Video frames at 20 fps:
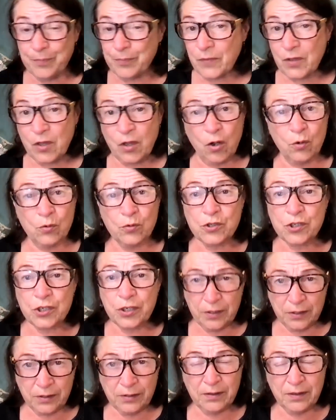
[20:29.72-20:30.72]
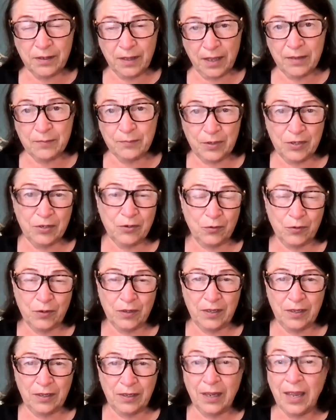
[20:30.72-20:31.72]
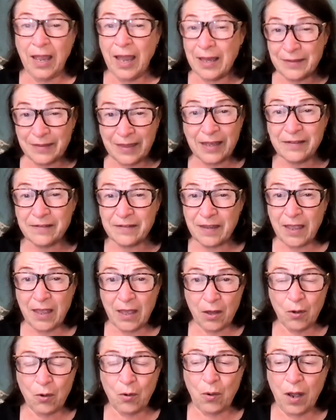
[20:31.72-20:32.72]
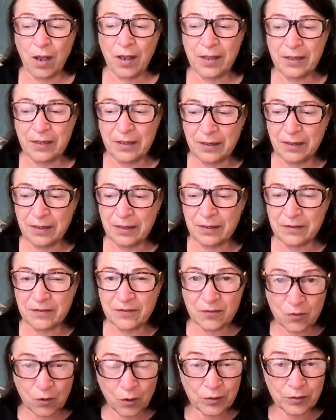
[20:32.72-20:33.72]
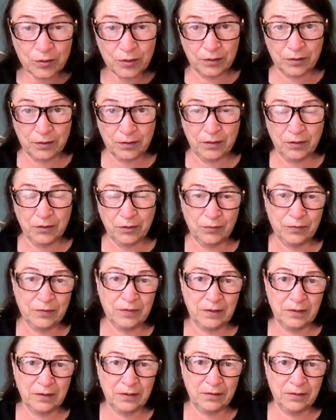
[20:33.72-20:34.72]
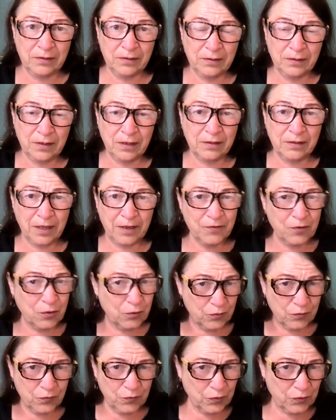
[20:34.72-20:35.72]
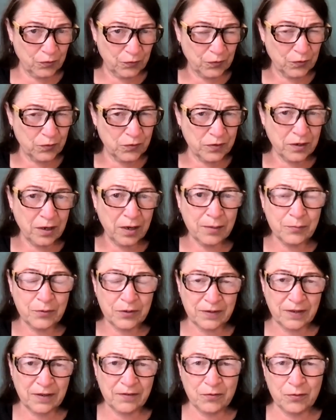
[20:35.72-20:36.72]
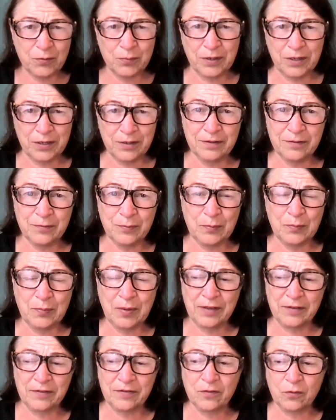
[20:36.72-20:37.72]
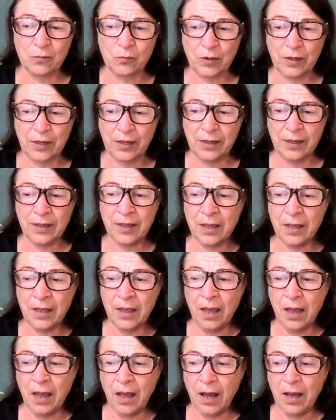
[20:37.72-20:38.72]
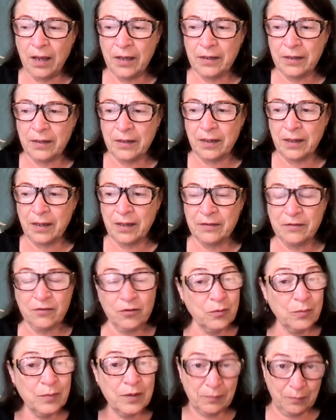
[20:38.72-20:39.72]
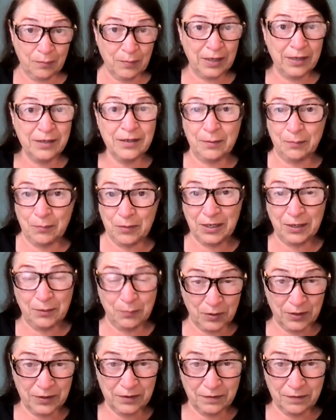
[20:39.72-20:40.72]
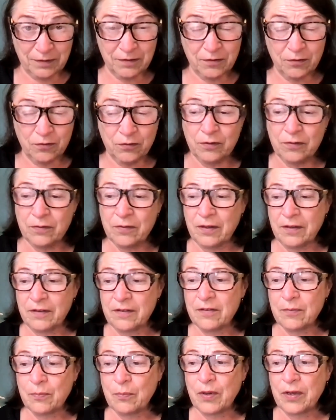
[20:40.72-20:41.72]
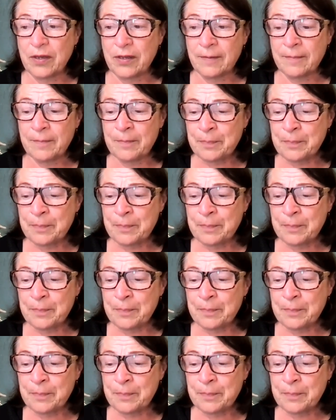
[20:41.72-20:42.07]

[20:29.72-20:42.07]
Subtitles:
Coaching can be your key. That's how I started using a life coach for the first time, was after my husband passed away. It took me many, many months to do this, but